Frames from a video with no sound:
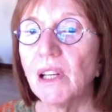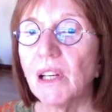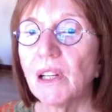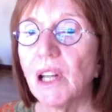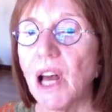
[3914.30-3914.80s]

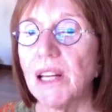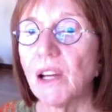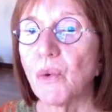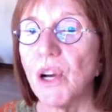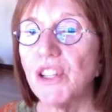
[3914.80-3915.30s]
Claudia,
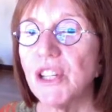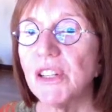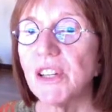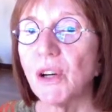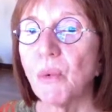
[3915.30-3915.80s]
question,
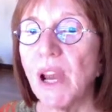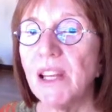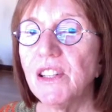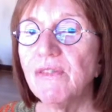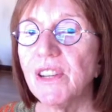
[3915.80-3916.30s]
is there a way
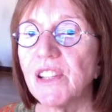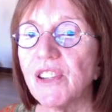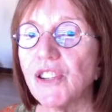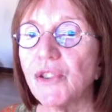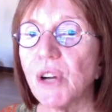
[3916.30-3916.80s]
to fix
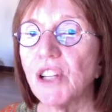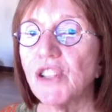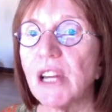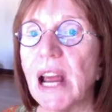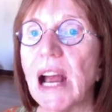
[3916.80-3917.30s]
a
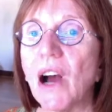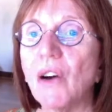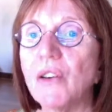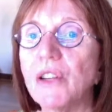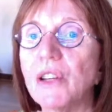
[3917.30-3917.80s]
stretched
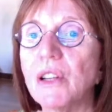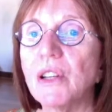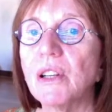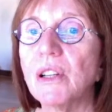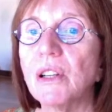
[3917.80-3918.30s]
out
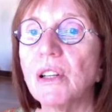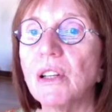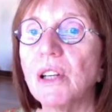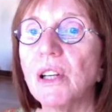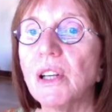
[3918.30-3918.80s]

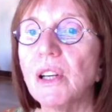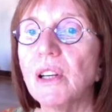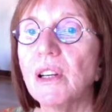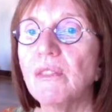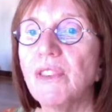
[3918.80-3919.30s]

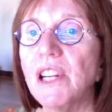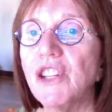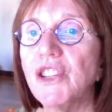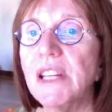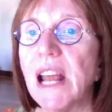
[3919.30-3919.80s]

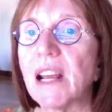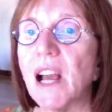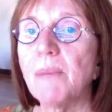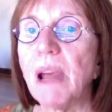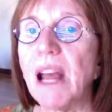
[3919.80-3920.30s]
finished neck?
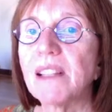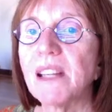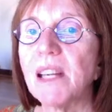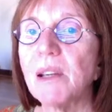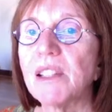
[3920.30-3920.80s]
I'm
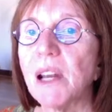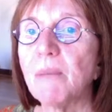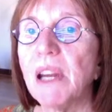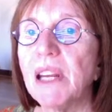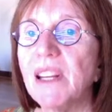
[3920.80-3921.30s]
asking because I'm
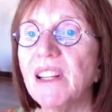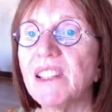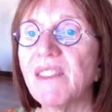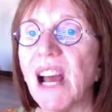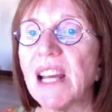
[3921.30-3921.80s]
making
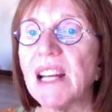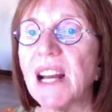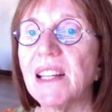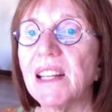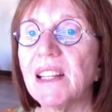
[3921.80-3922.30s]
this vig and
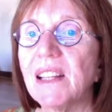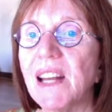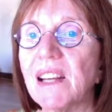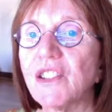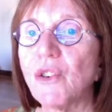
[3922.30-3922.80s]
I think the
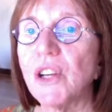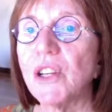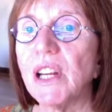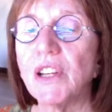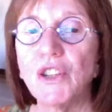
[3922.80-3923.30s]
neck's going
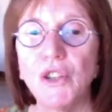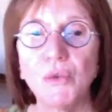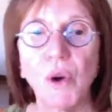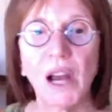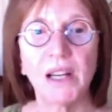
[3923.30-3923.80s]
to end too
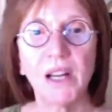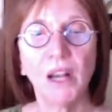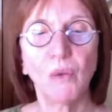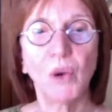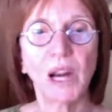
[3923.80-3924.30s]
wide.
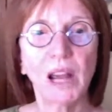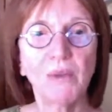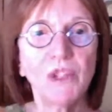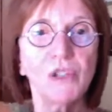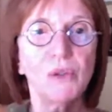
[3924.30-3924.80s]
What I
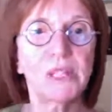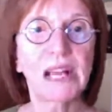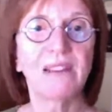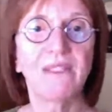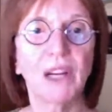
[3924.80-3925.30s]
would do is
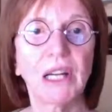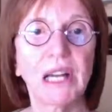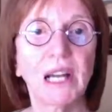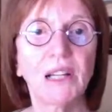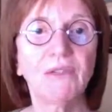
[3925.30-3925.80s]
I'd very
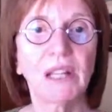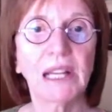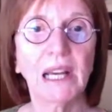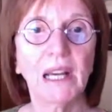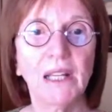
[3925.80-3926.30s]

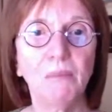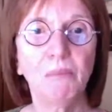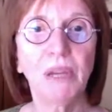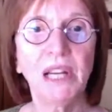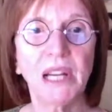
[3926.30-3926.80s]
carefully
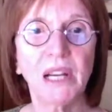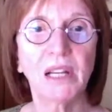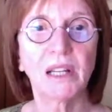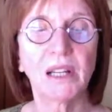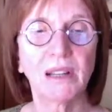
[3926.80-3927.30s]

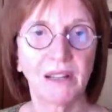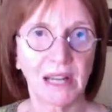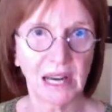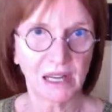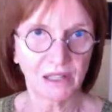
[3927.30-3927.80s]
unpick the
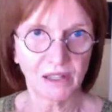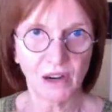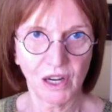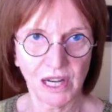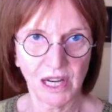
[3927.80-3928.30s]
cast
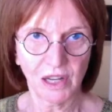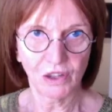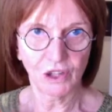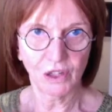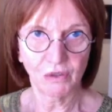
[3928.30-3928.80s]
on
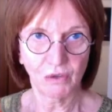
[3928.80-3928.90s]
edge